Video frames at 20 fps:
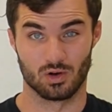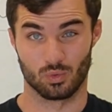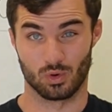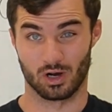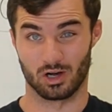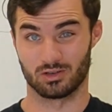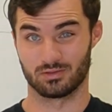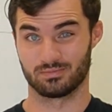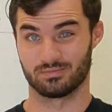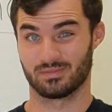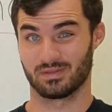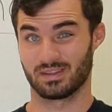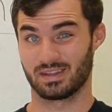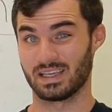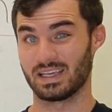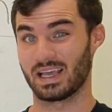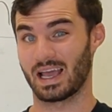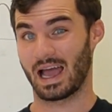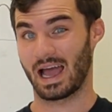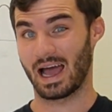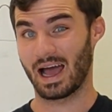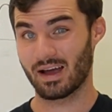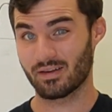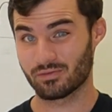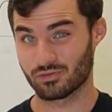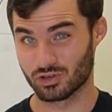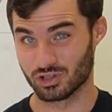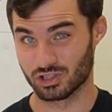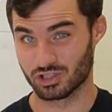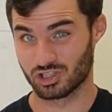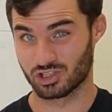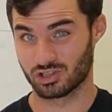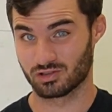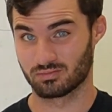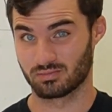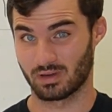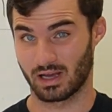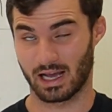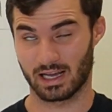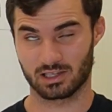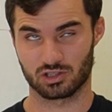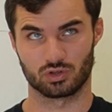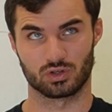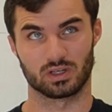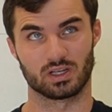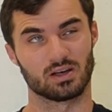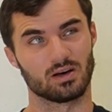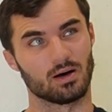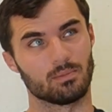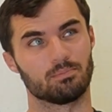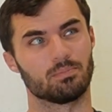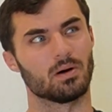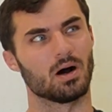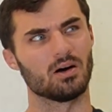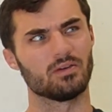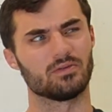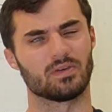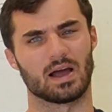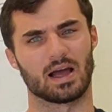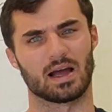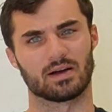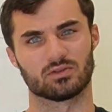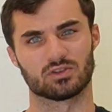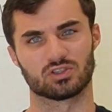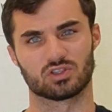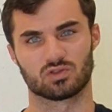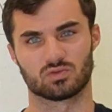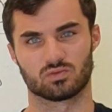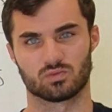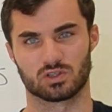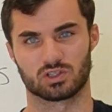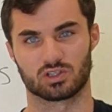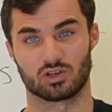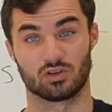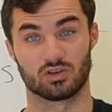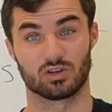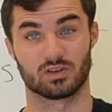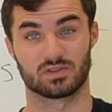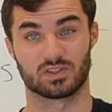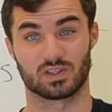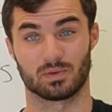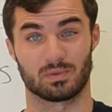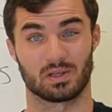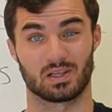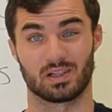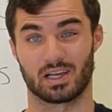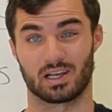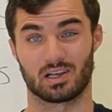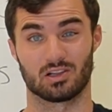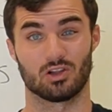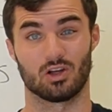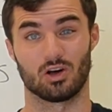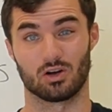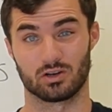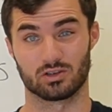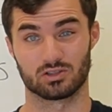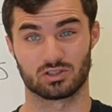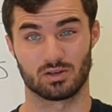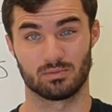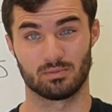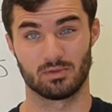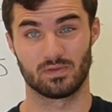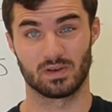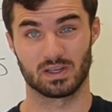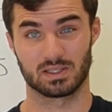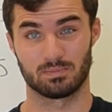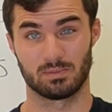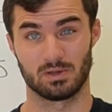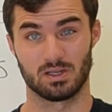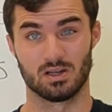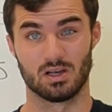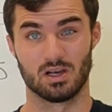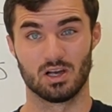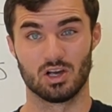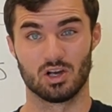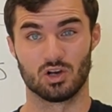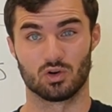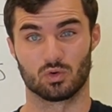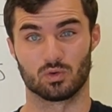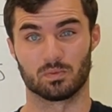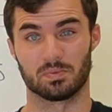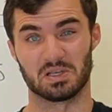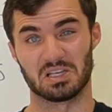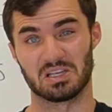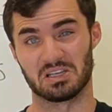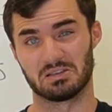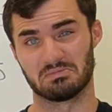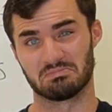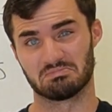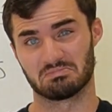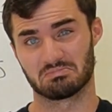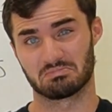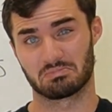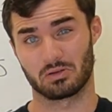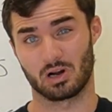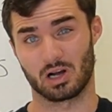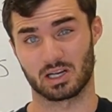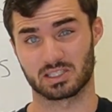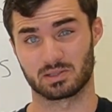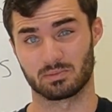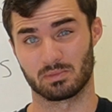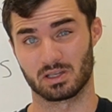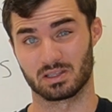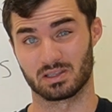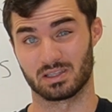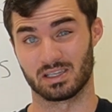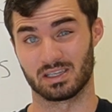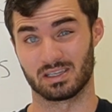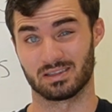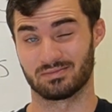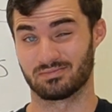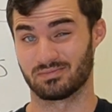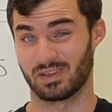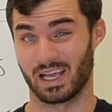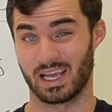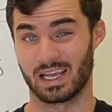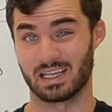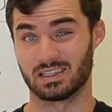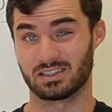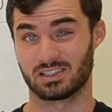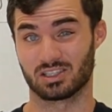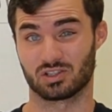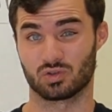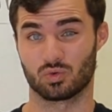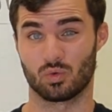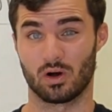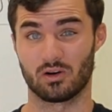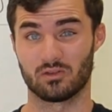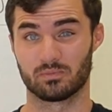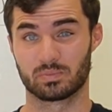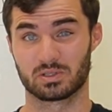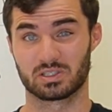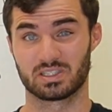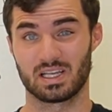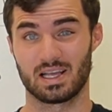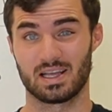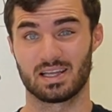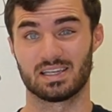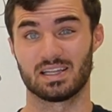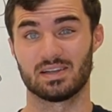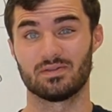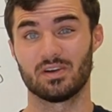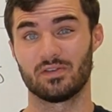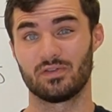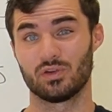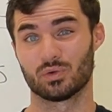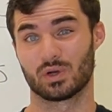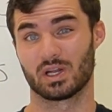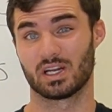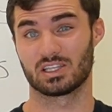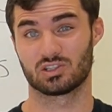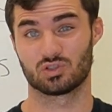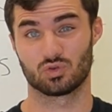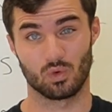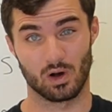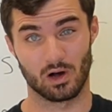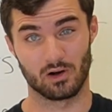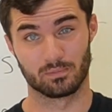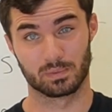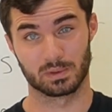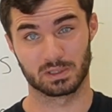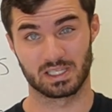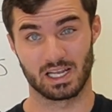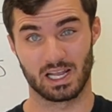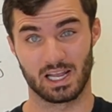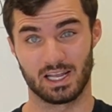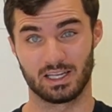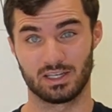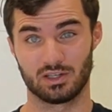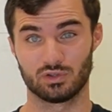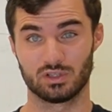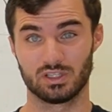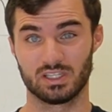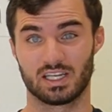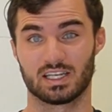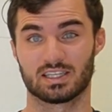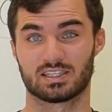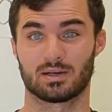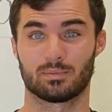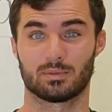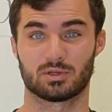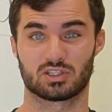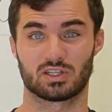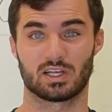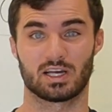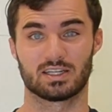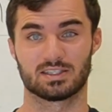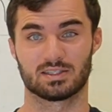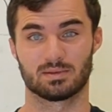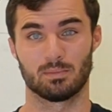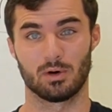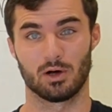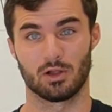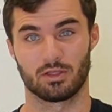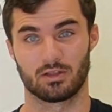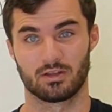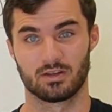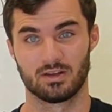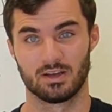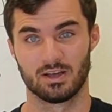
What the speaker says: Well, the average, actually above average return of something like a longer term investment would be approximately 8 to 12%. And even if you're getting 12% annually, guess how much that is a month?